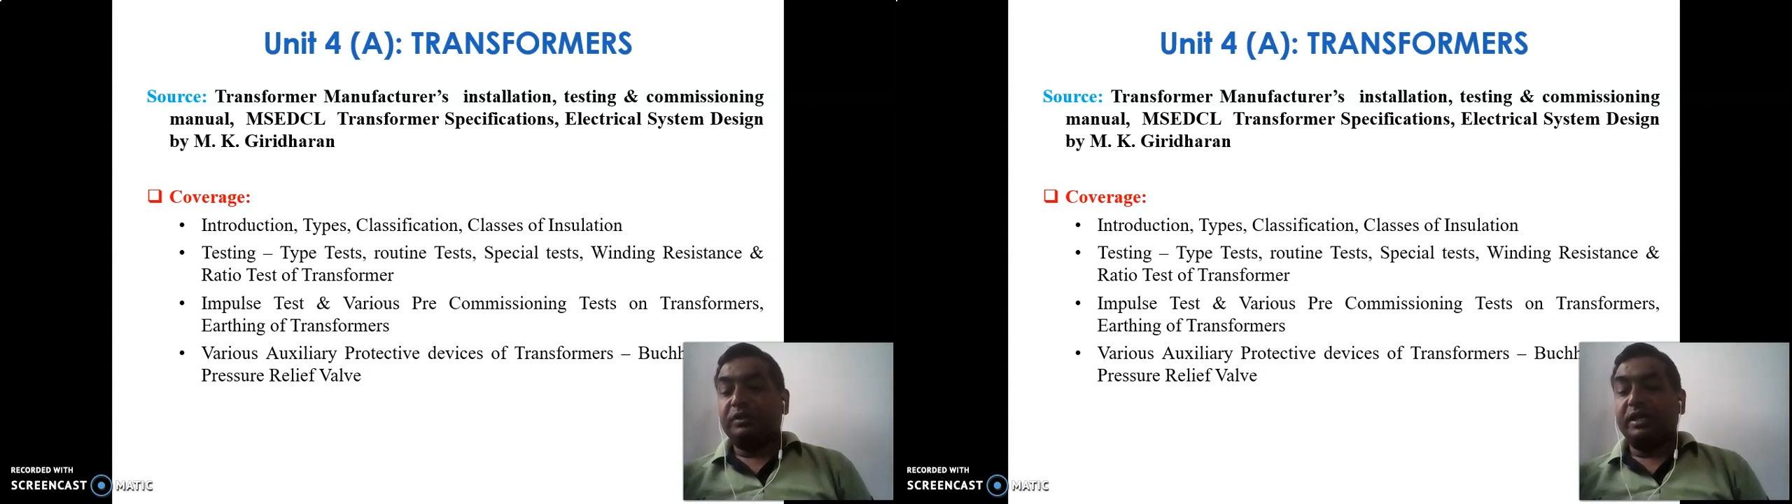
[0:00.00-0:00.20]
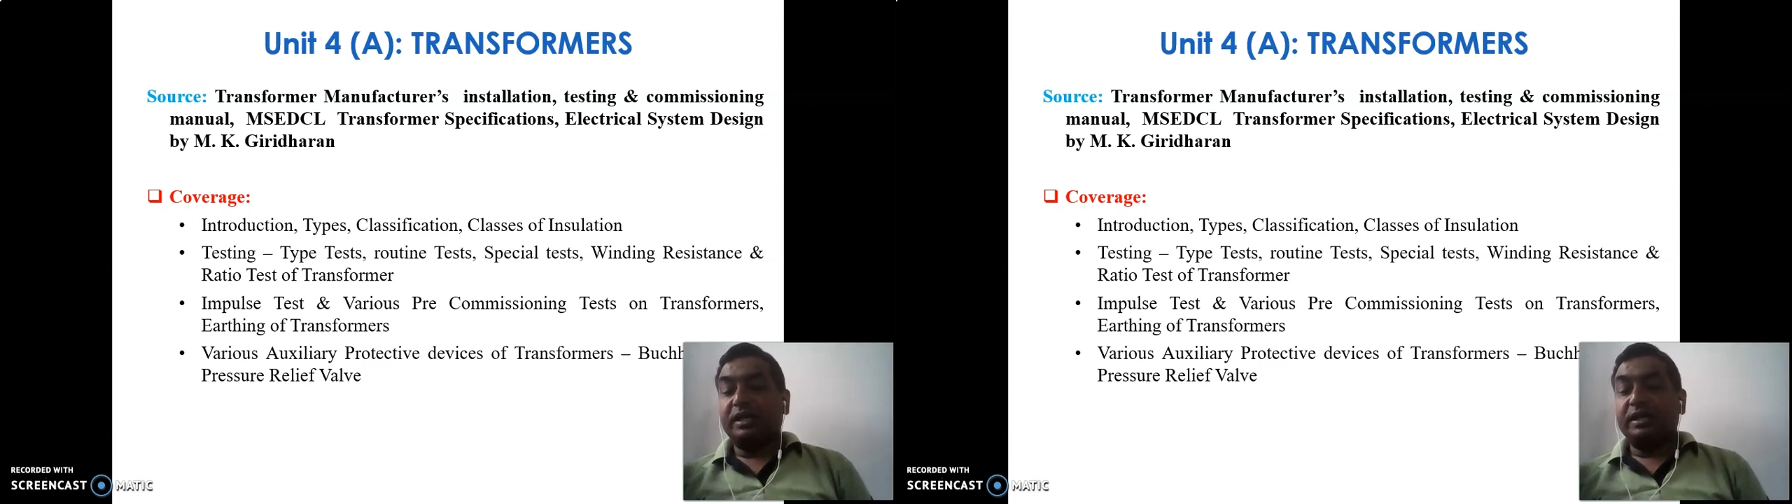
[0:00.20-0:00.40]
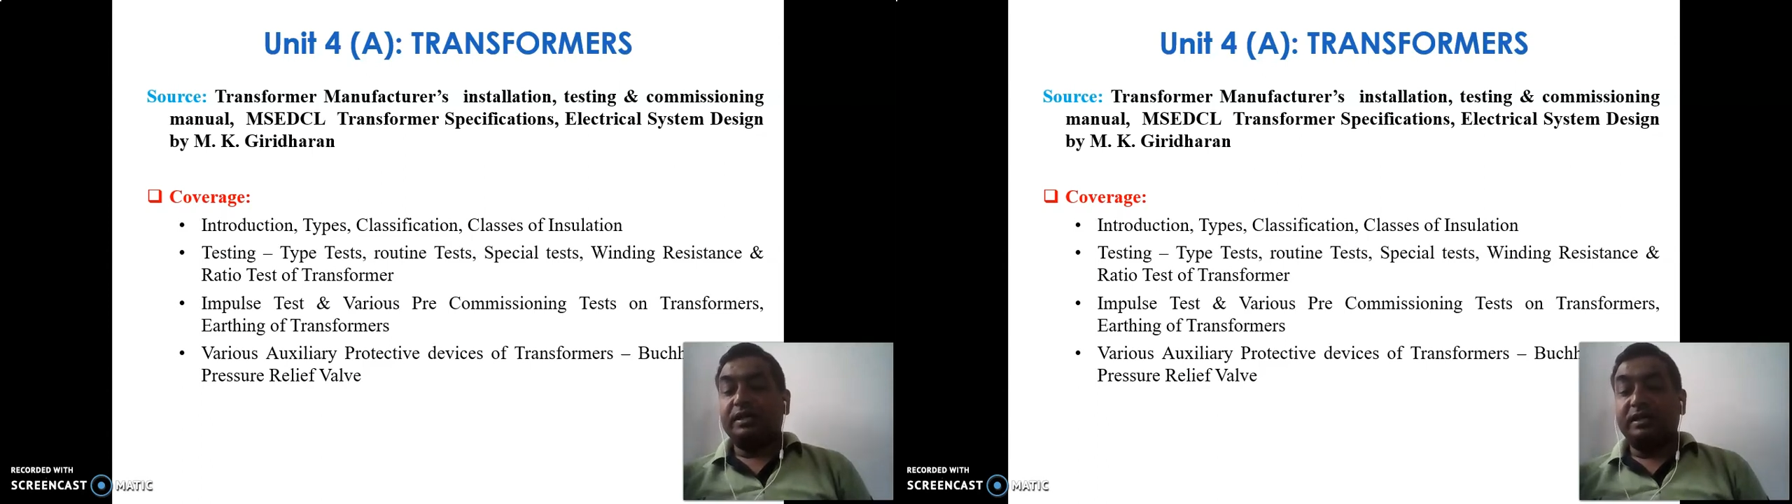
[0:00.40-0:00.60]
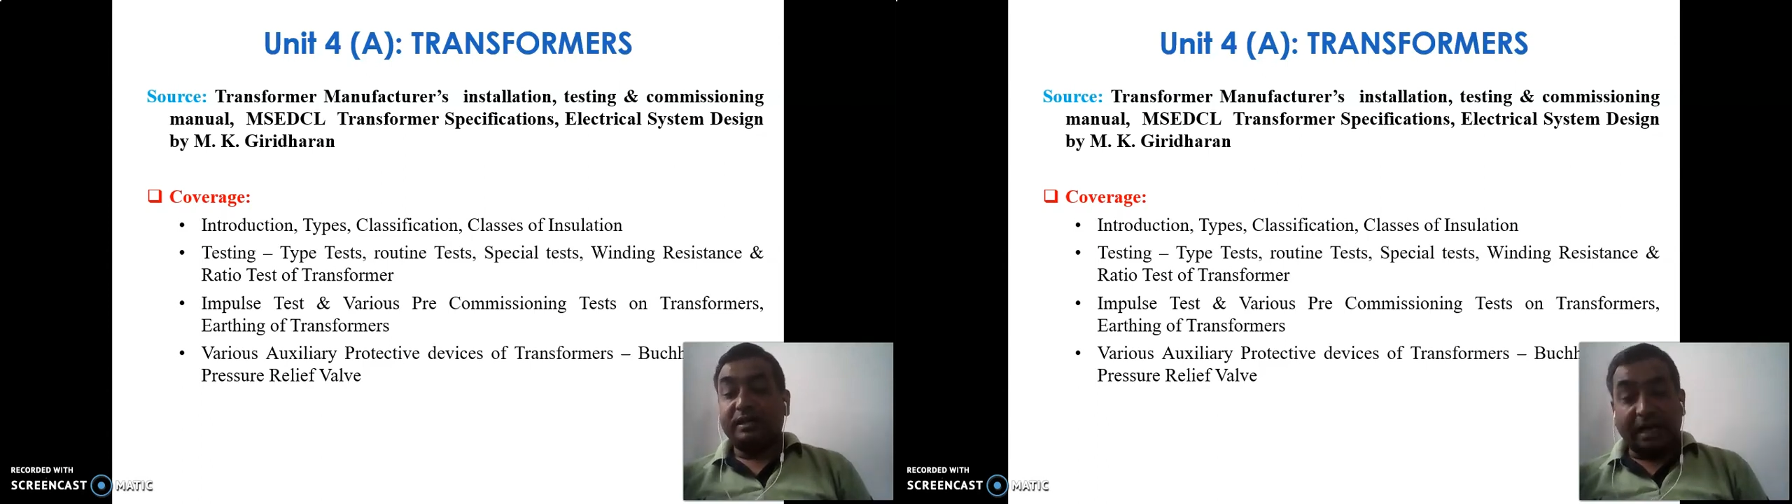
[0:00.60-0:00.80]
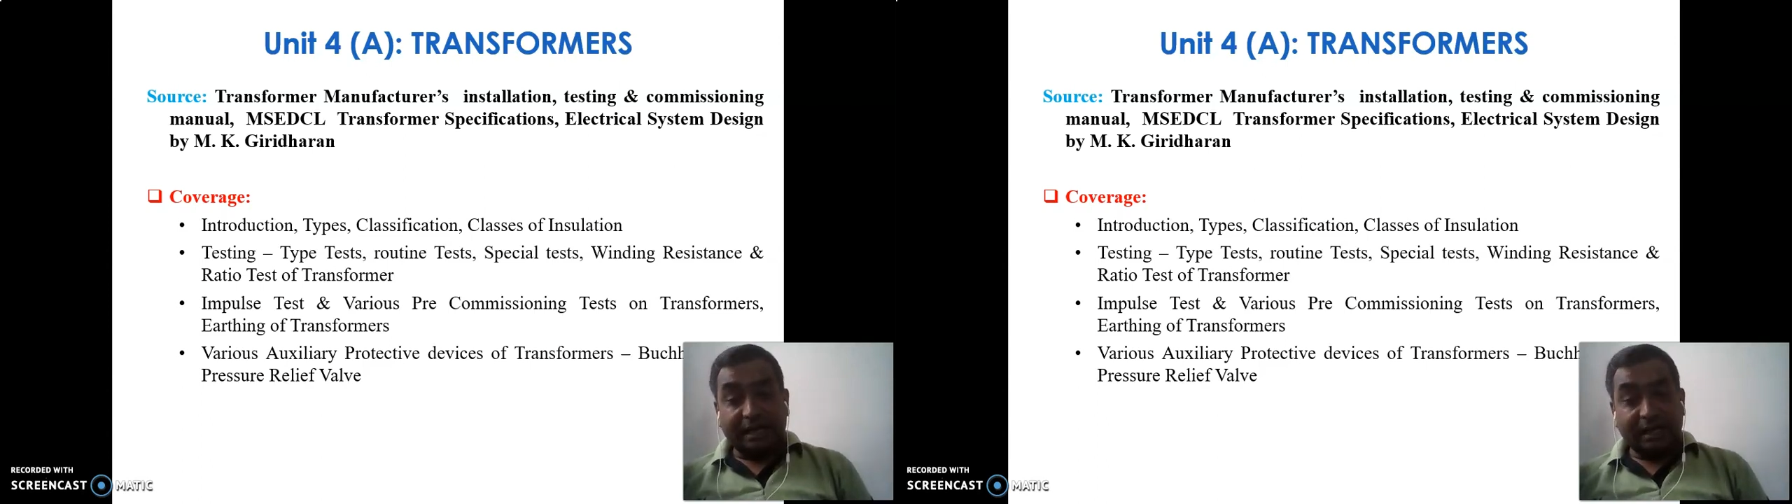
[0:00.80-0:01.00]
the
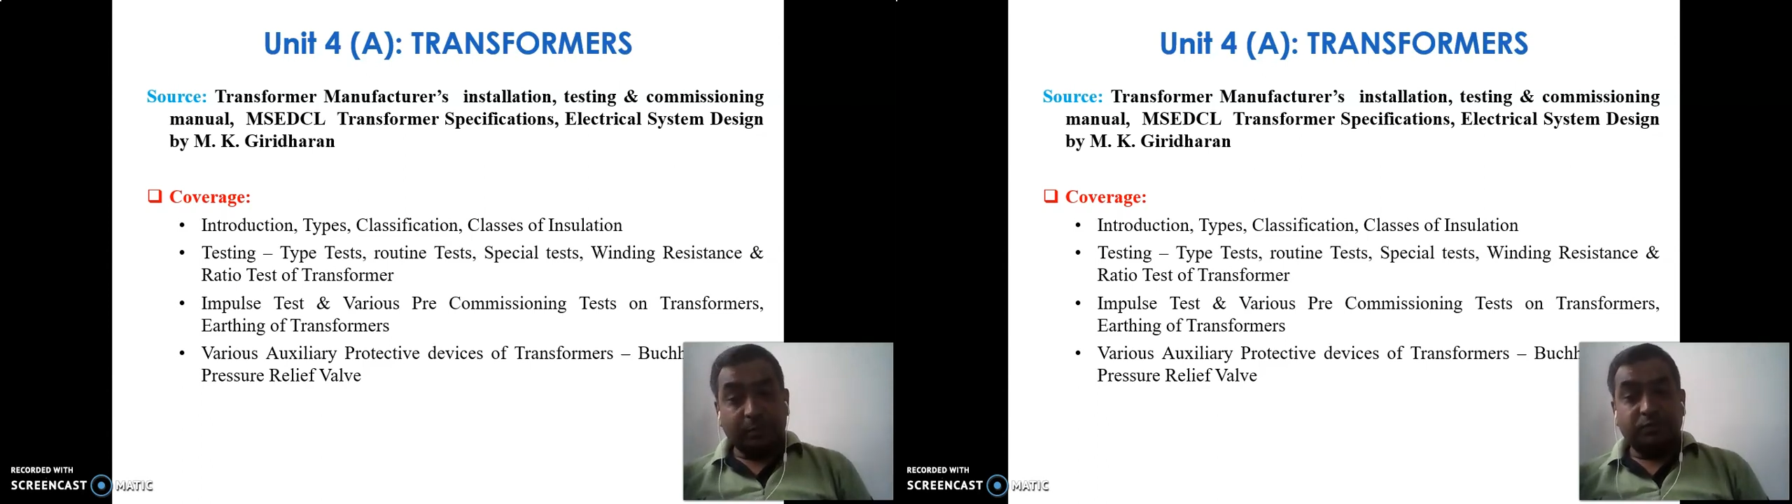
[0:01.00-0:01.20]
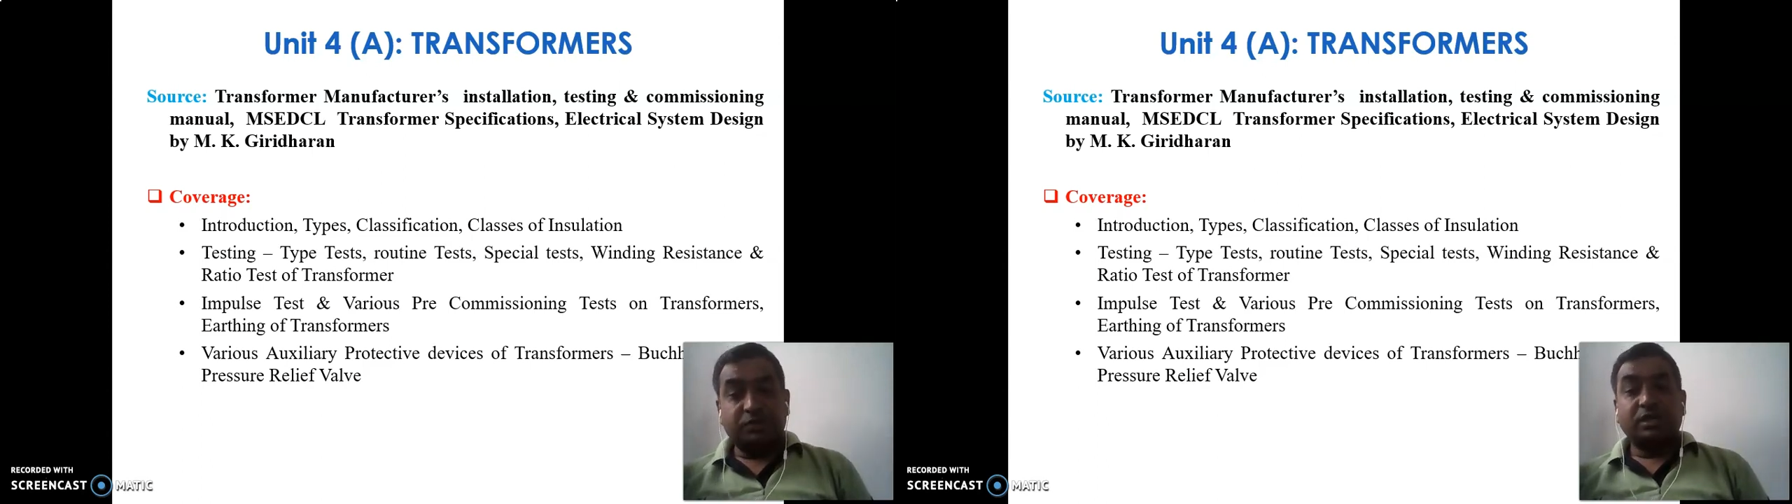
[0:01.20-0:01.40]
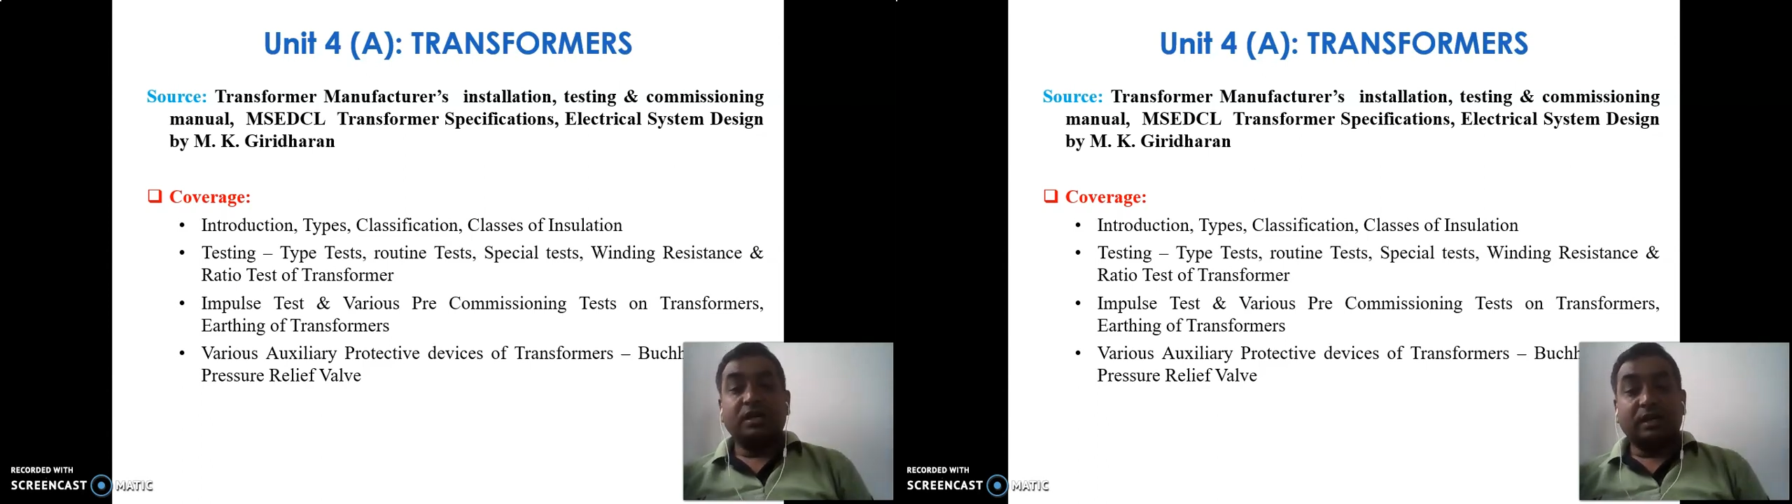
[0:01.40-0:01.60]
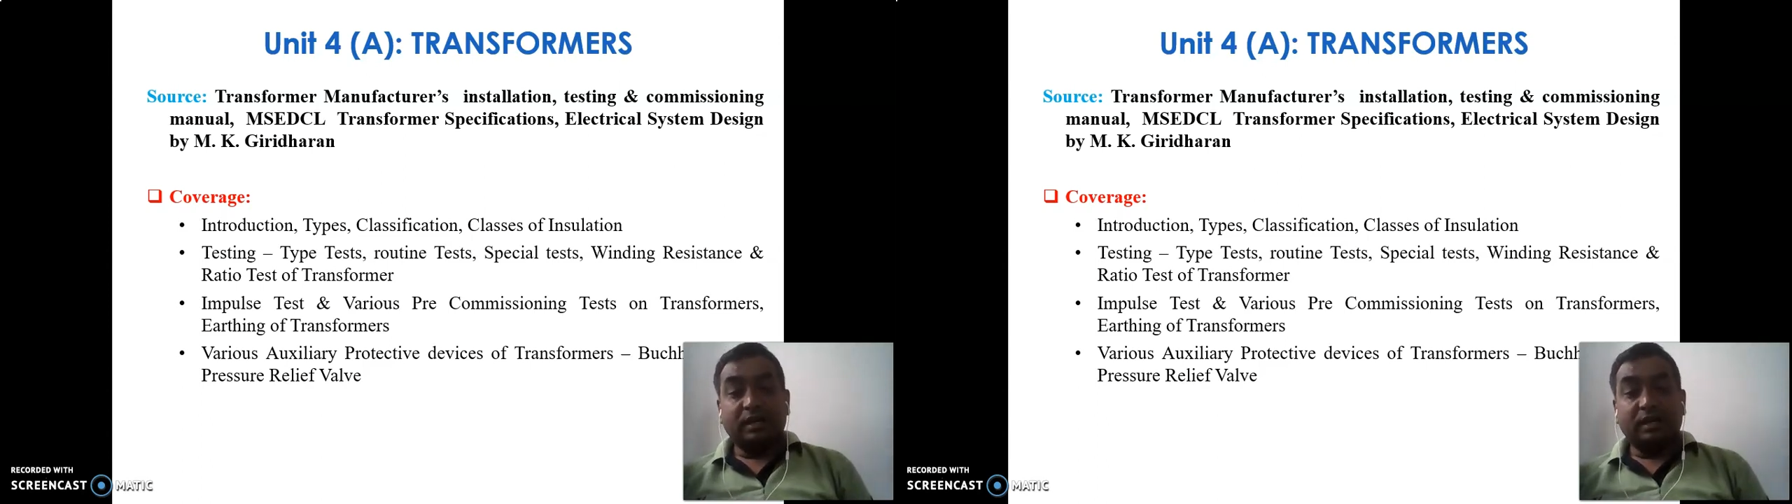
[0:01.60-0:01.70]
types,